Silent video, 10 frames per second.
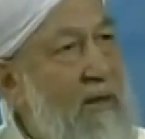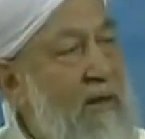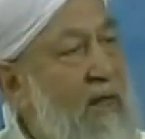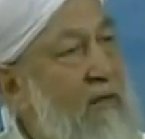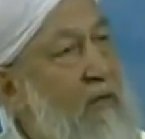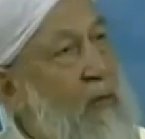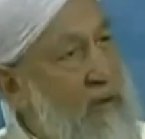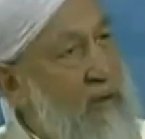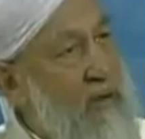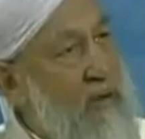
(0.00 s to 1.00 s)
then
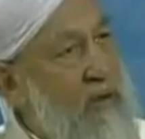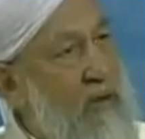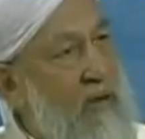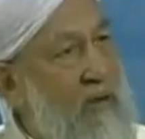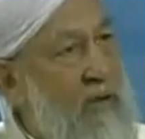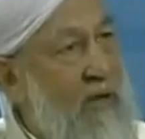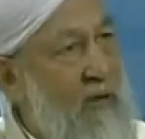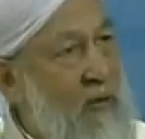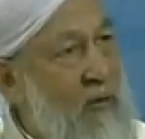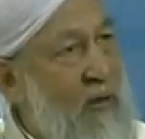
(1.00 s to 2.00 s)
they
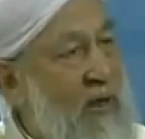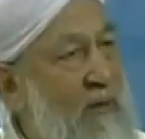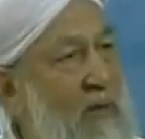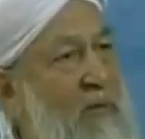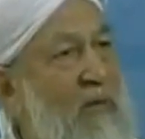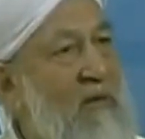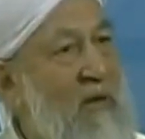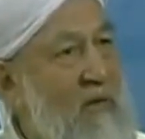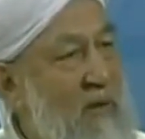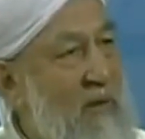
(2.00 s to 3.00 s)
could
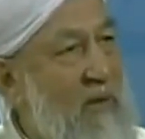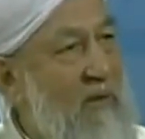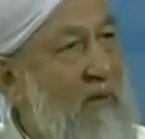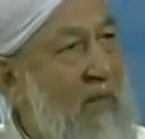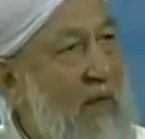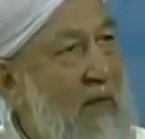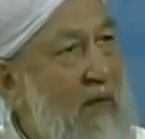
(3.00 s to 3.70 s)
be perfect people.